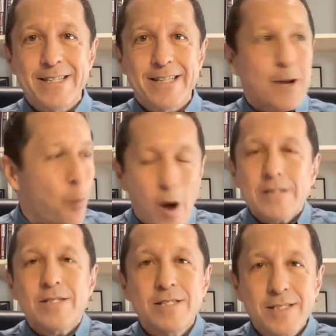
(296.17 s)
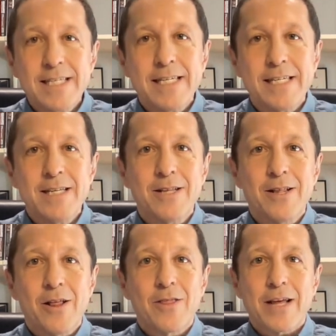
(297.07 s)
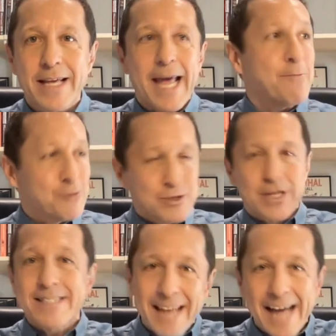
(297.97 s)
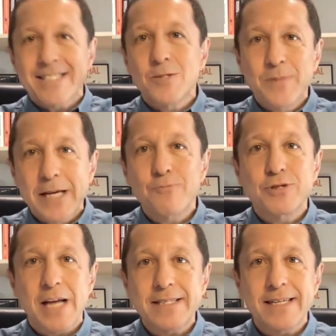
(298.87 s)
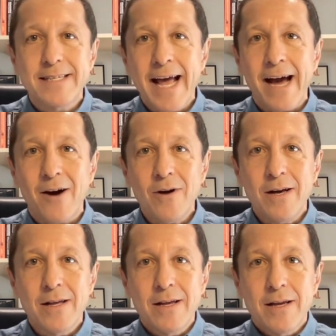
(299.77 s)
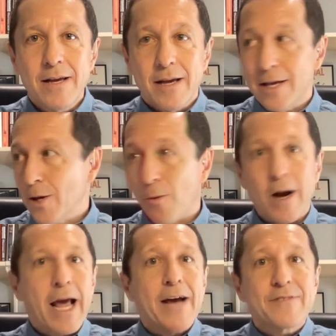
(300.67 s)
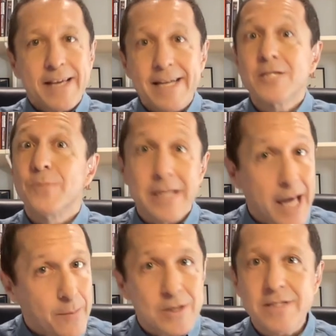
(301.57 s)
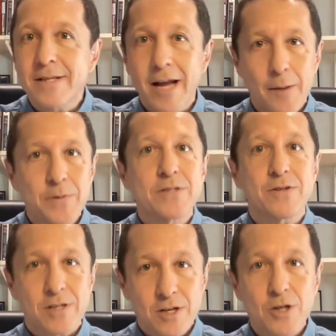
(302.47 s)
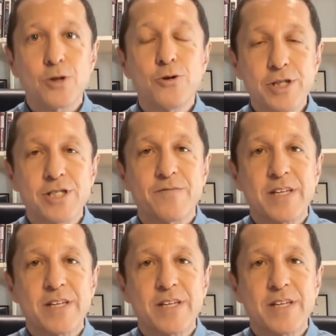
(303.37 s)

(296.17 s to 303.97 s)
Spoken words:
They want to see the game presented as it's being presented now. You want to have kids being able to stay up until the conclusions